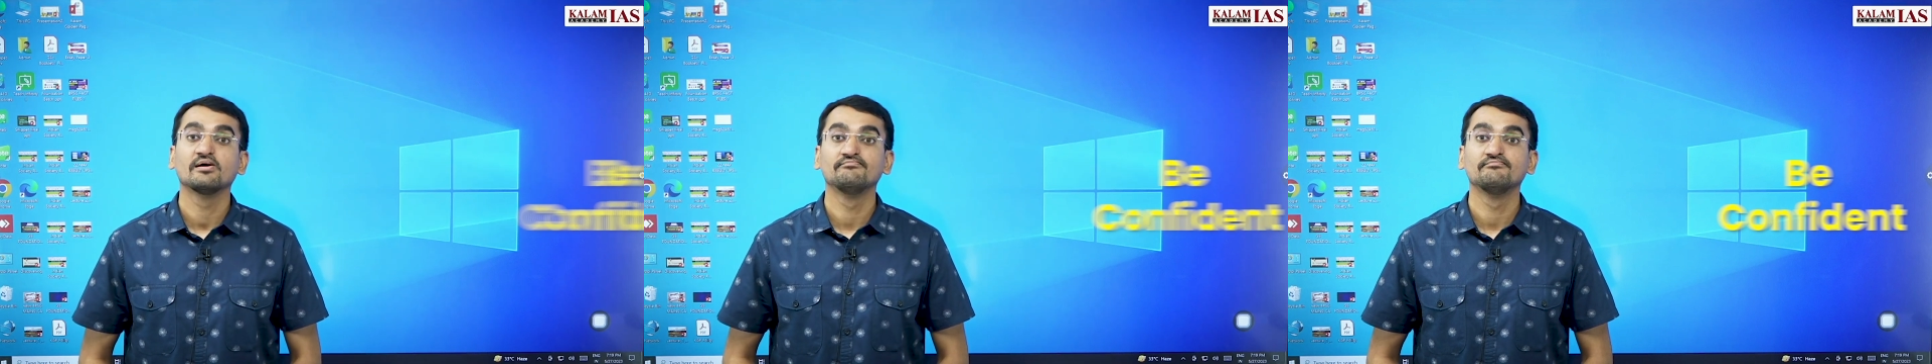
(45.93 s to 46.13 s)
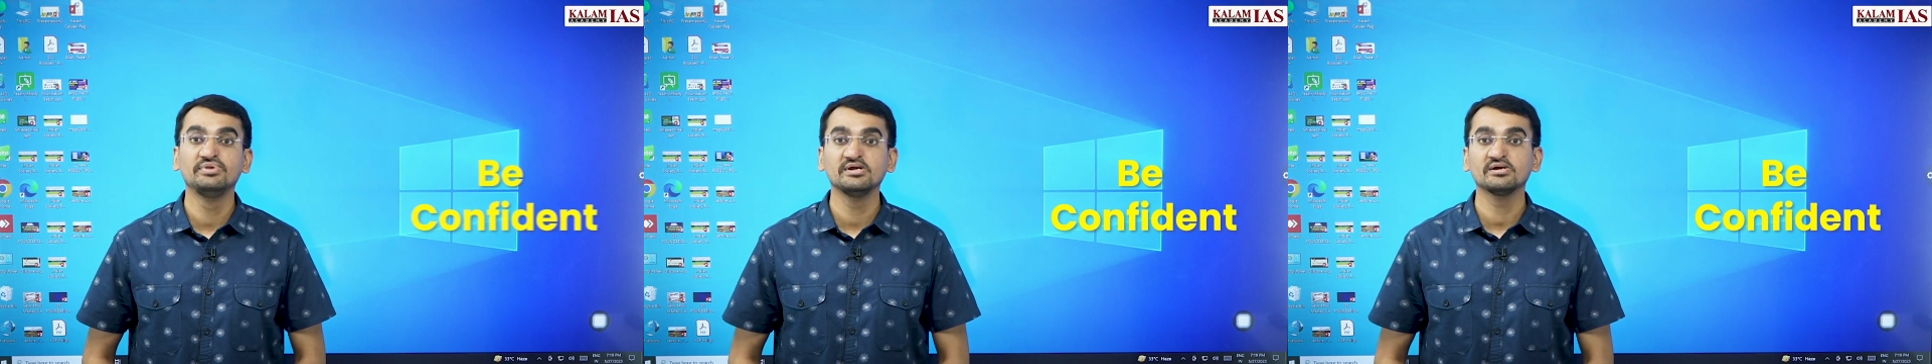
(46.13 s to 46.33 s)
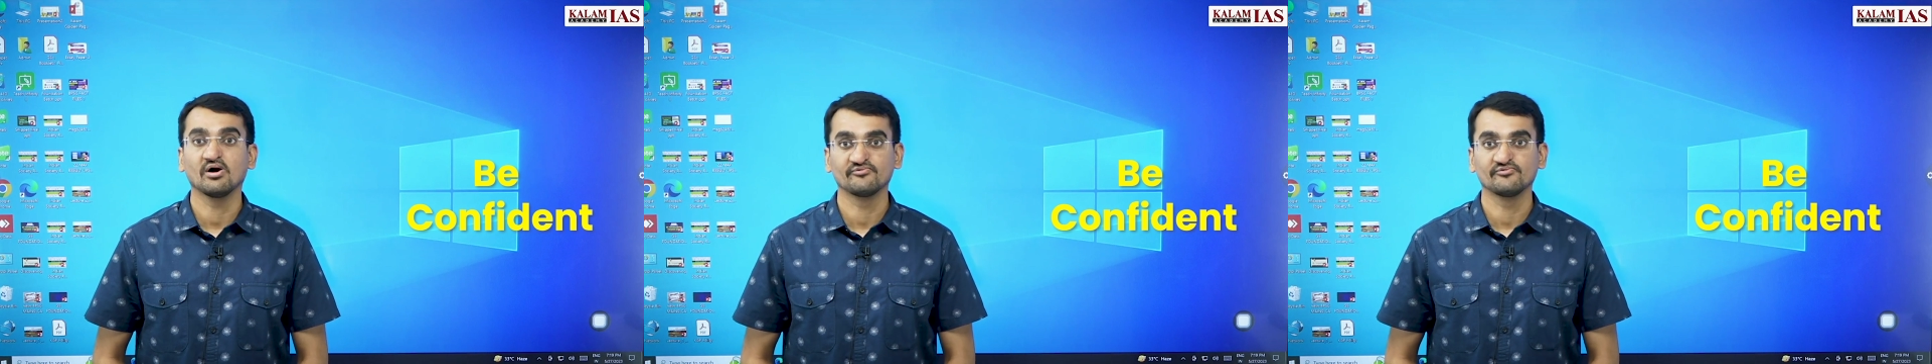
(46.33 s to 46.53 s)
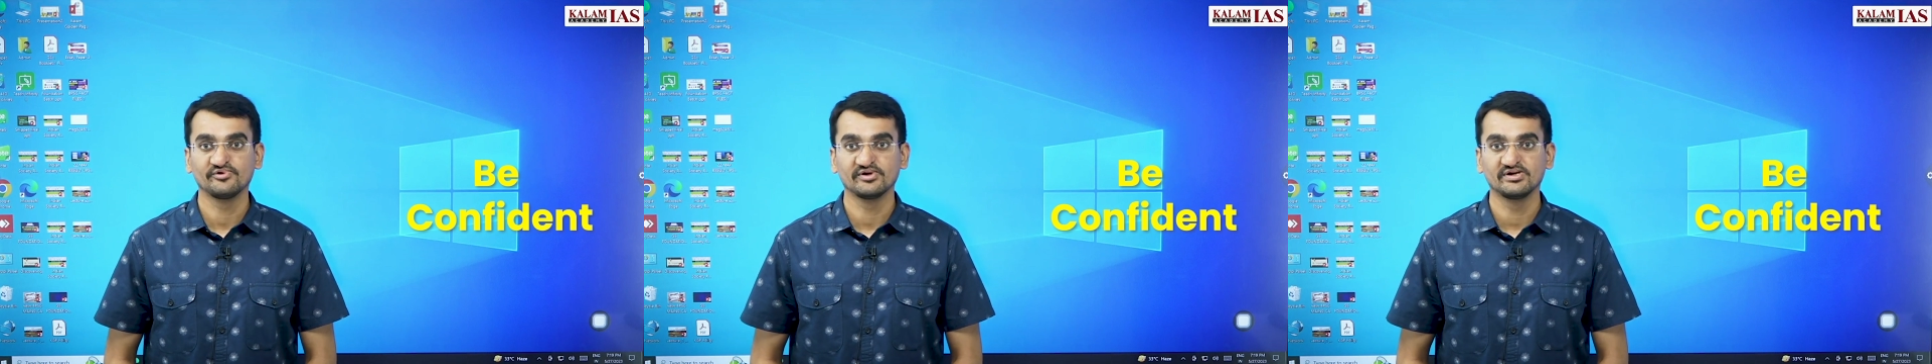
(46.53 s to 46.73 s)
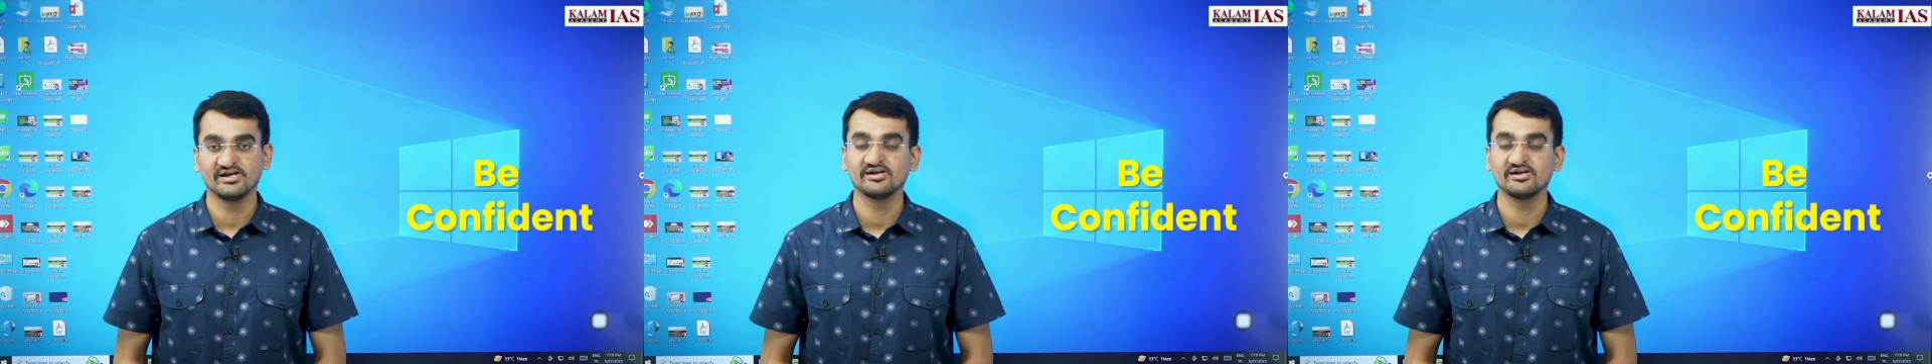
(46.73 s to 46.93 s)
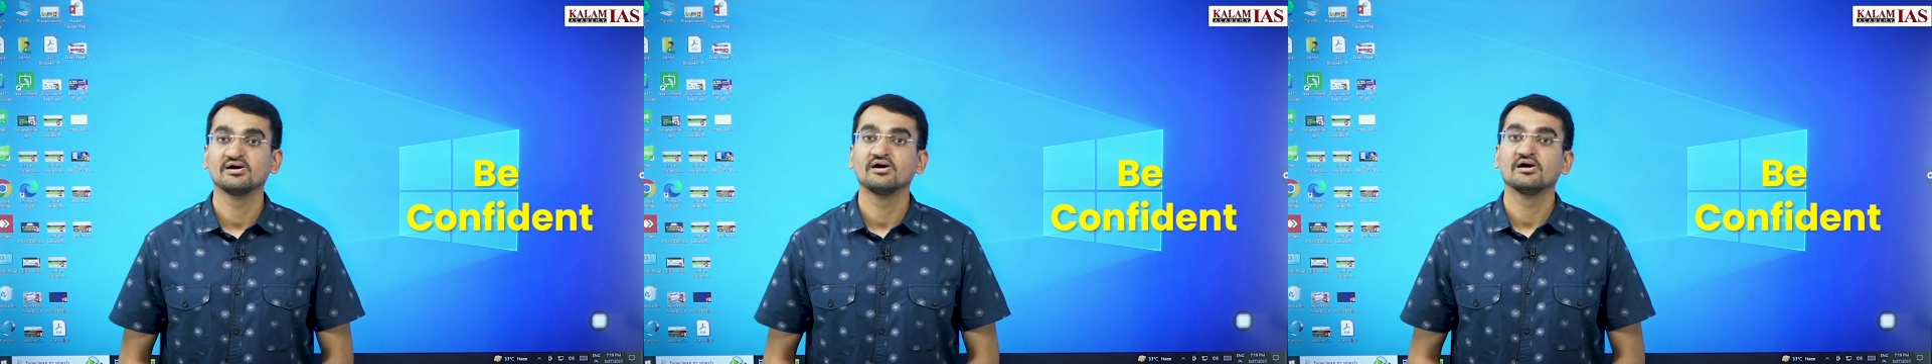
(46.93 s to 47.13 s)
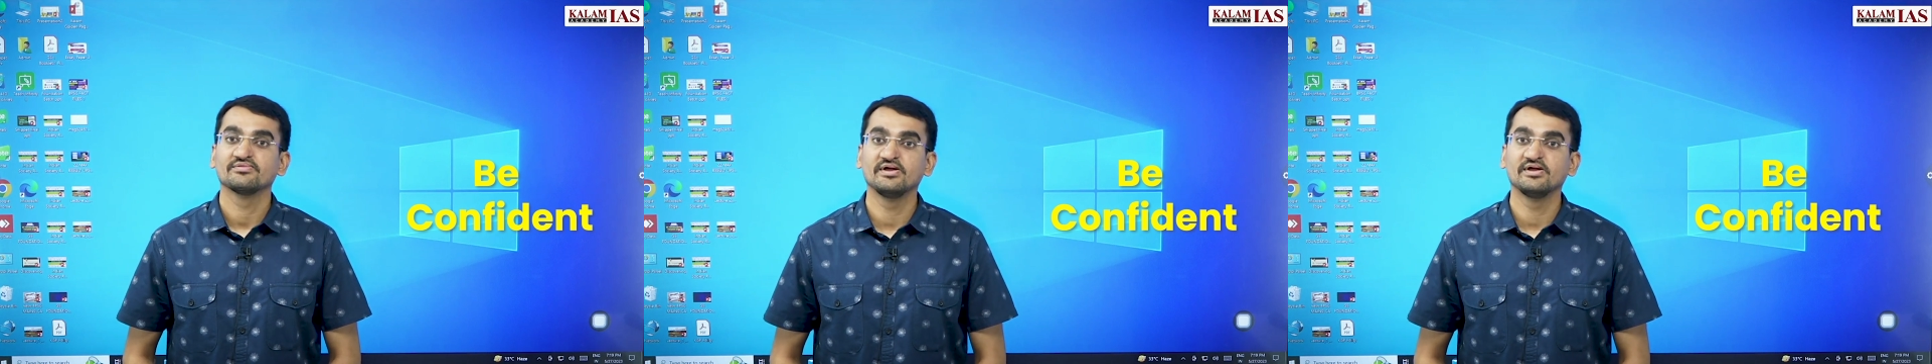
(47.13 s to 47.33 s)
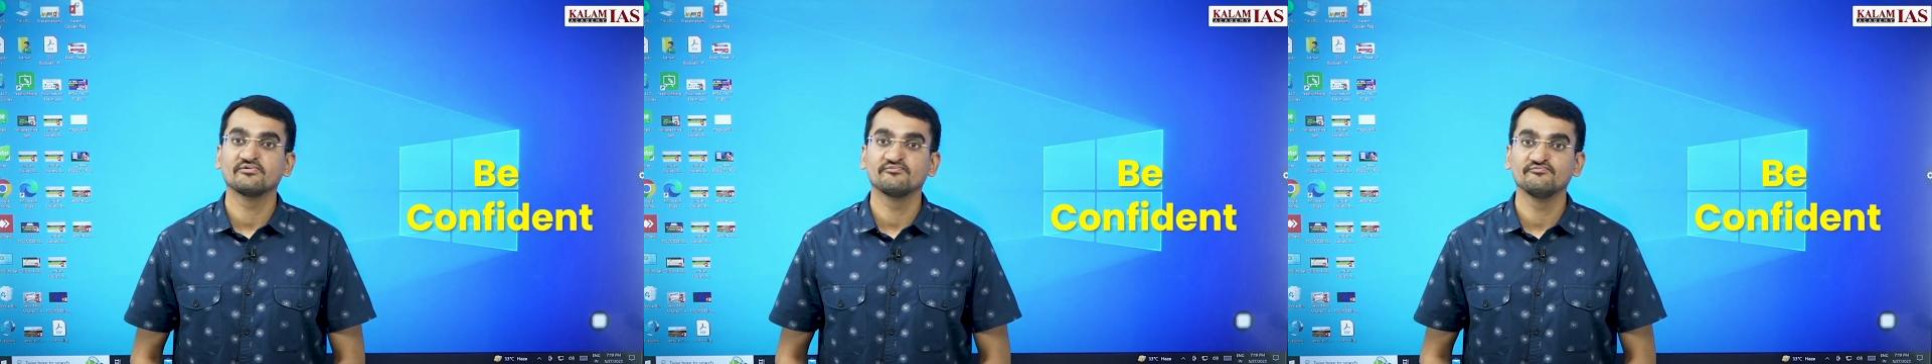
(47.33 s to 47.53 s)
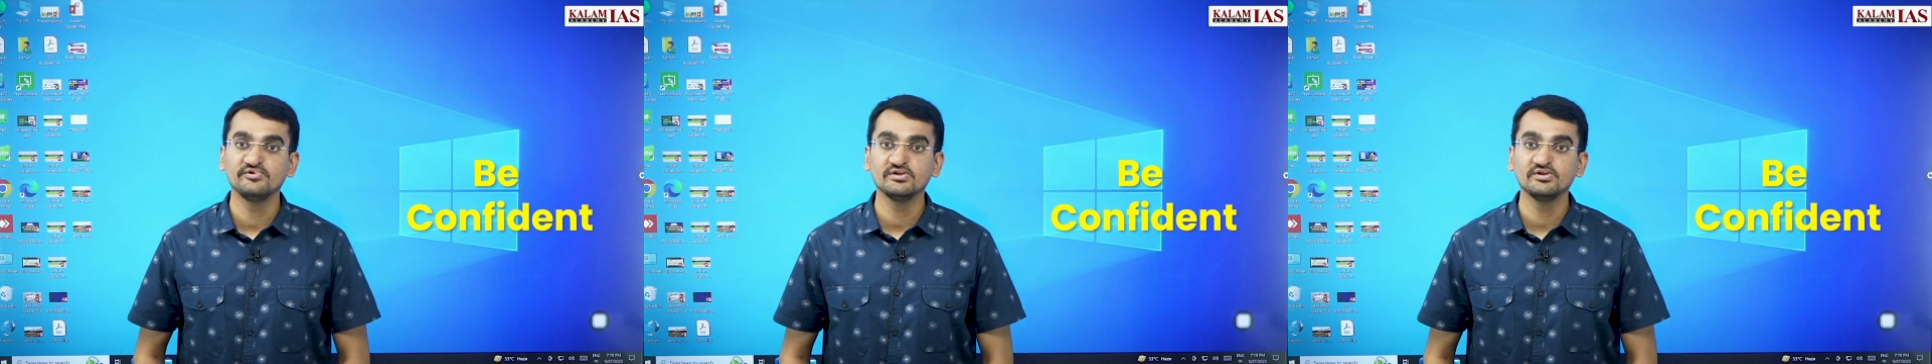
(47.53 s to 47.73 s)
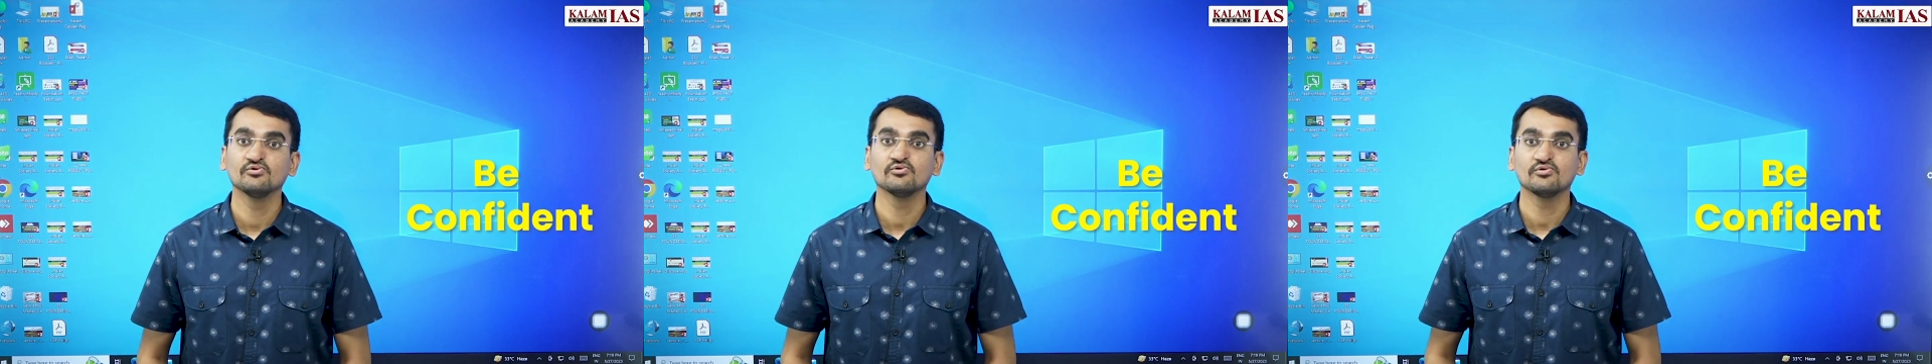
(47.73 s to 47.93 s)
be confident that we
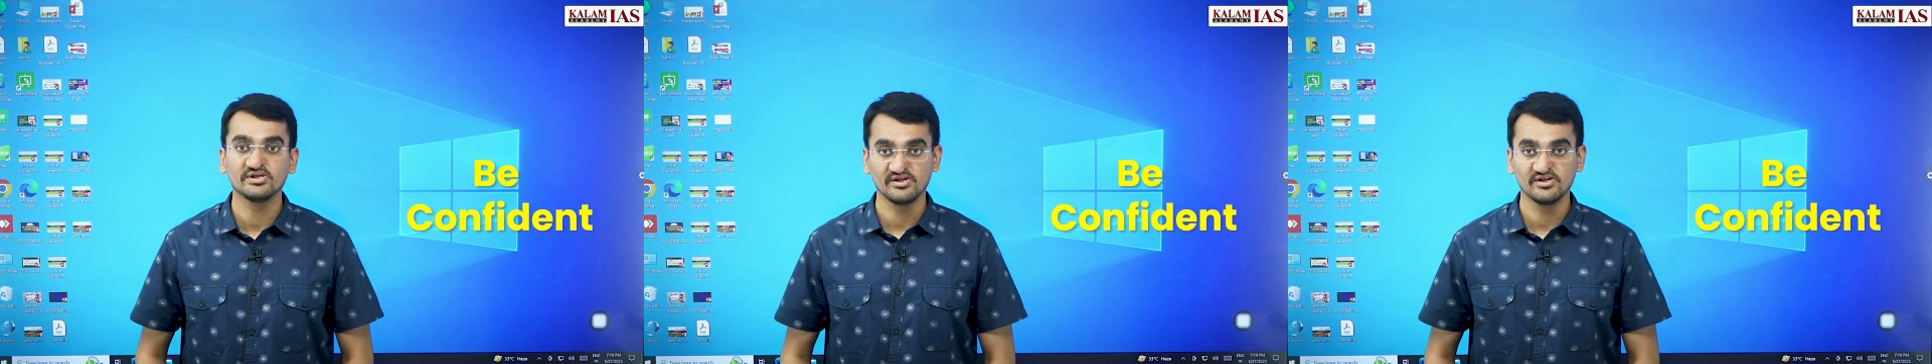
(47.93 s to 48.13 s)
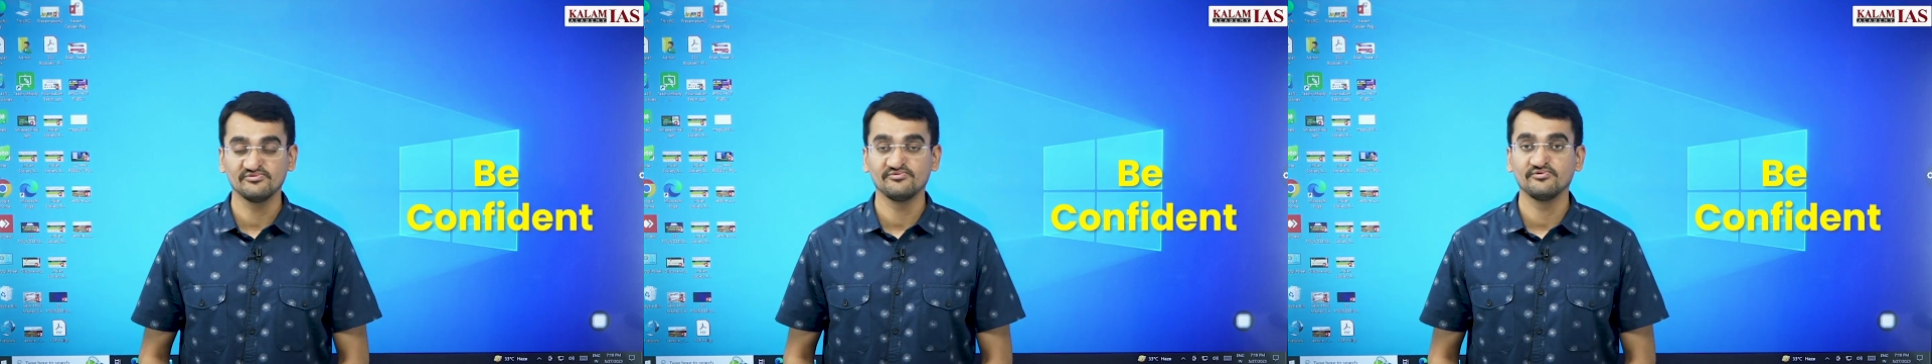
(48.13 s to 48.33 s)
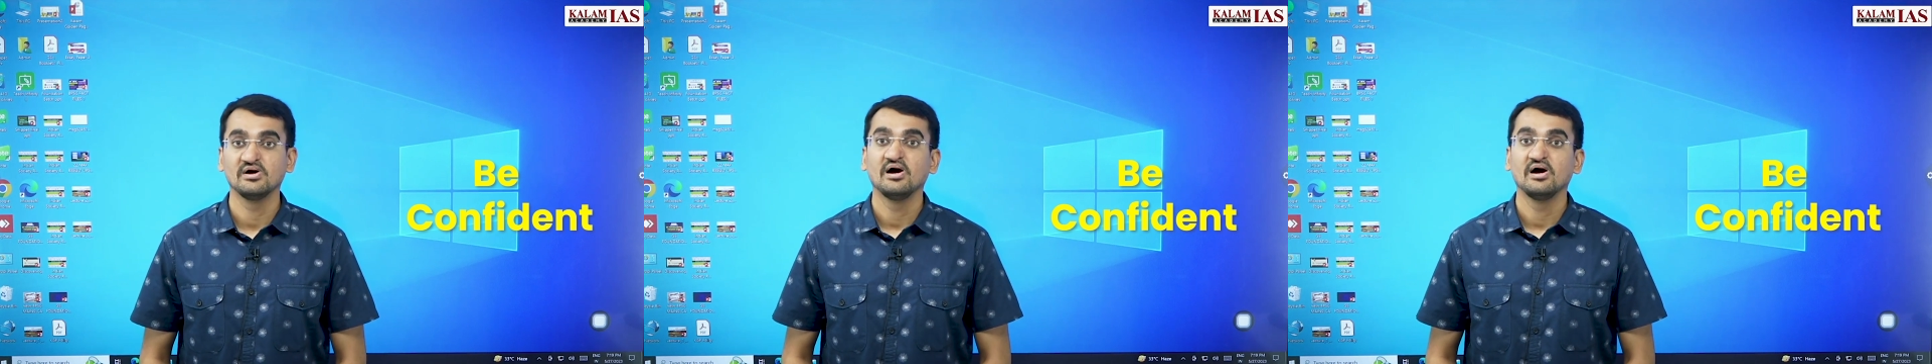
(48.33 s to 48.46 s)
know enough